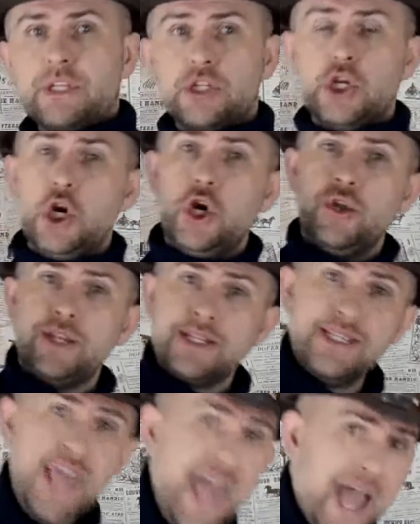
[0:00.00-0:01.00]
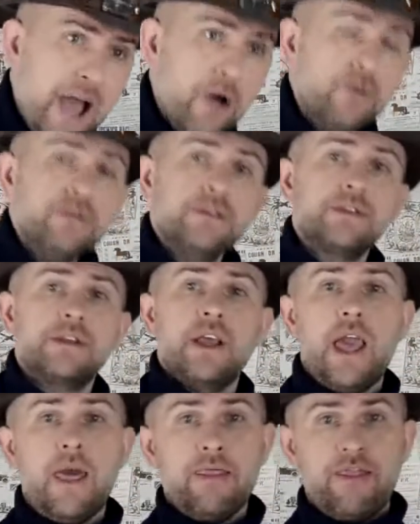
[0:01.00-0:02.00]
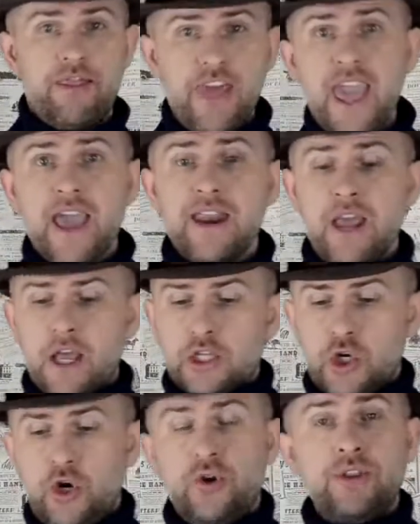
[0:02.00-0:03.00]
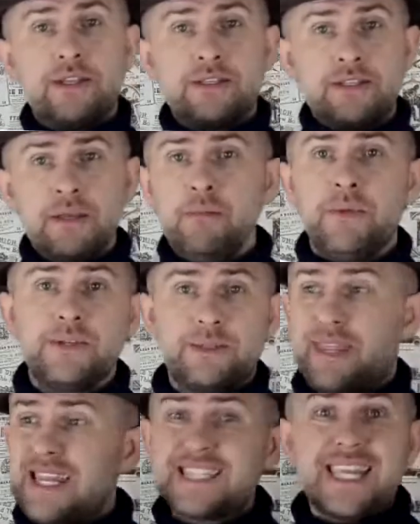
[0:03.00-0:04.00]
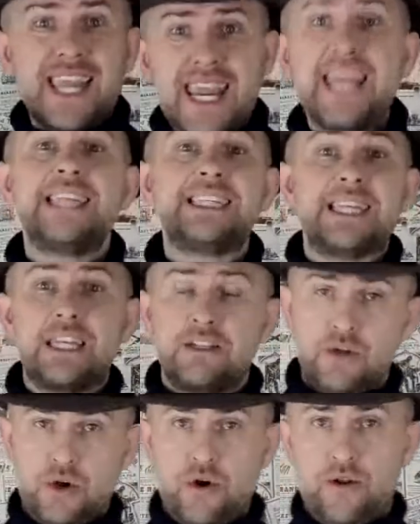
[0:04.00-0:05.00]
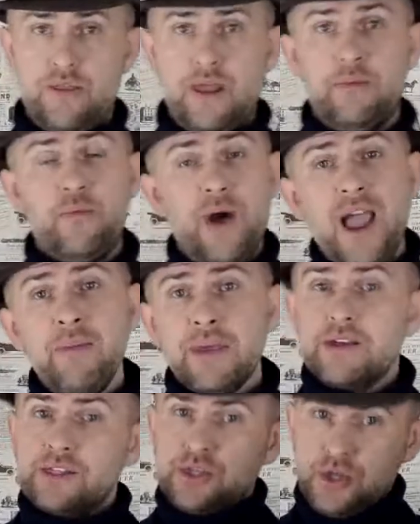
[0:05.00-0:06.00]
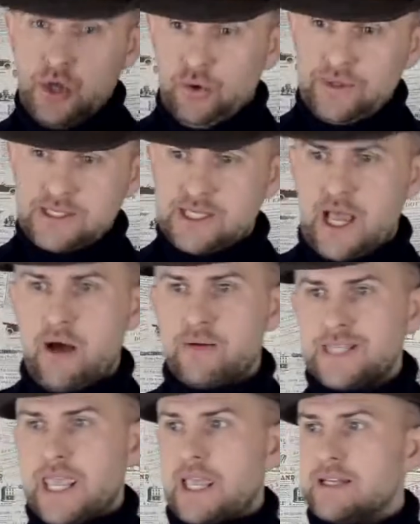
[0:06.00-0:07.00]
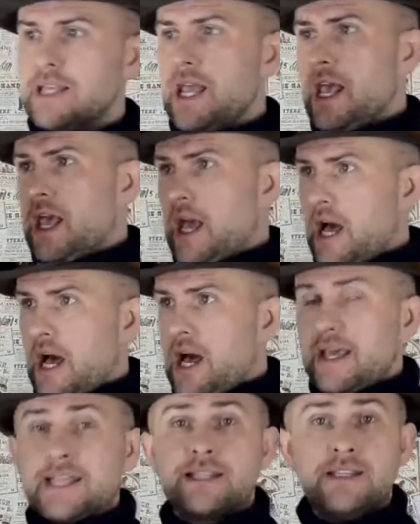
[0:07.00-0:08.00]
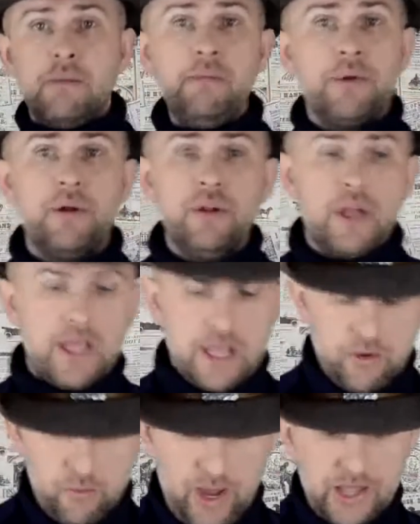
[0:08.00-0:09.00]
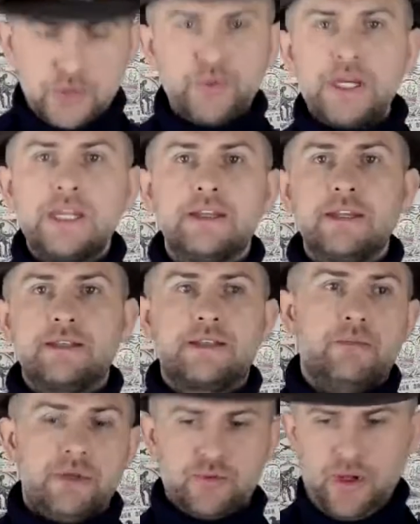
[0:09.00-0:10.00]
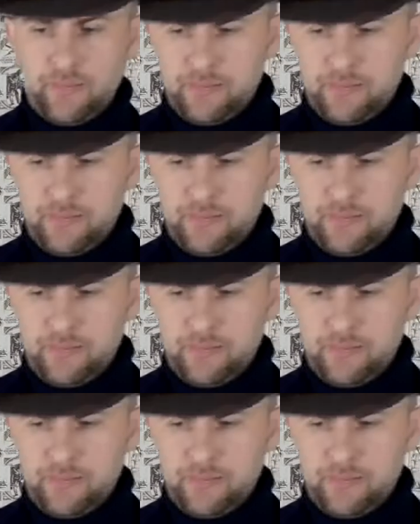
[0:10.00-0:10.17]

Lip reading: to learn the sounds, and then to learn these symbols. But it's easy to learn that. Why? Because you know the sounds, and a symbol, why do we need these symbols? Well,